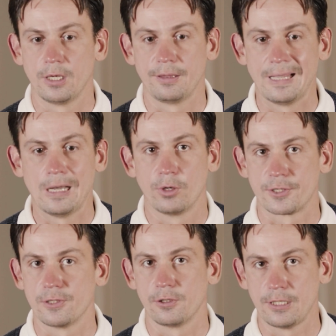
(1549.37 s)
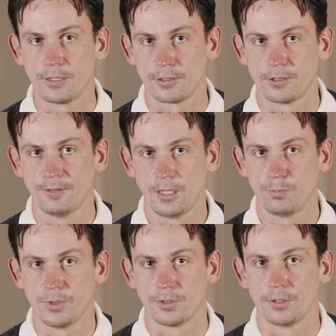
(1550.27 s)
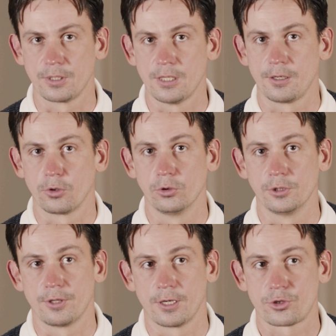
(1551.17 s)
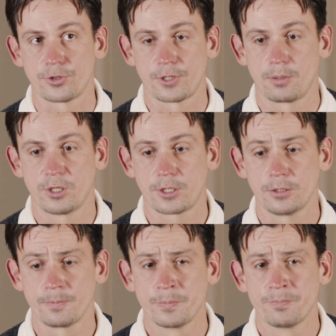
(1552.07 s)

are now accelerating the development and getting early tractions in the market.